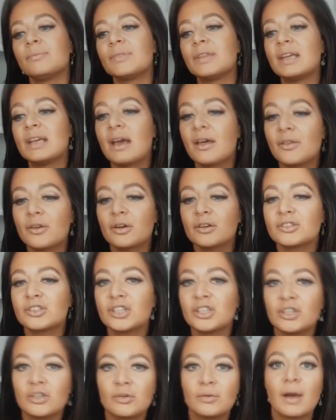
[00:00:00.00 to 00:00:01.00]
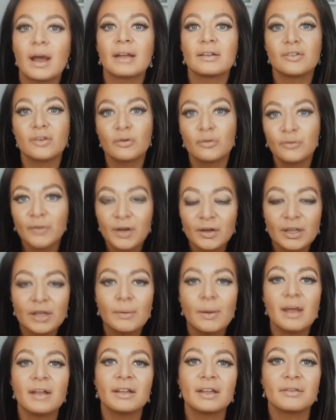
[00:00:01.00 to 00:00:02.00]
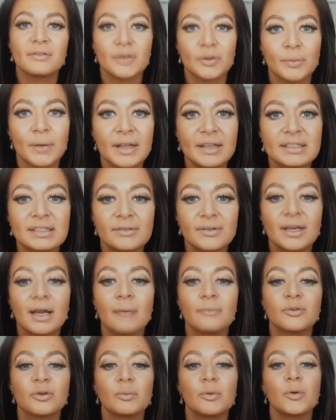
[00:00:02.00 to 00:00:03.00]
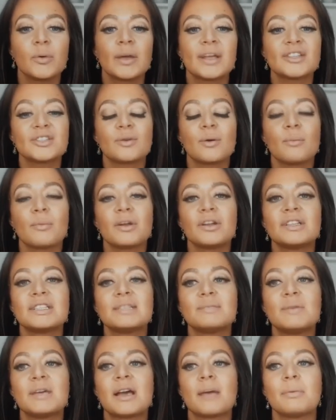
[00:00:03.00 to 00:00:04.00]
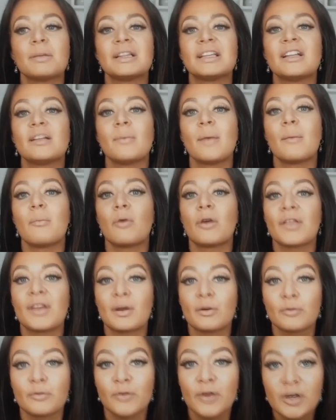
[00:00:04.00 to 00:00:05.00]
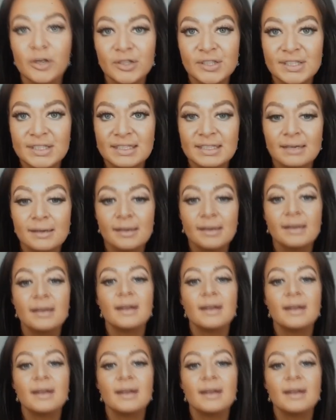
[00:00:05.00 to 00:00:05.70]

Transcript: The other 2 I know fairly well and I feel relatively comfortable with, so I'm going to speak up a little bit more there first.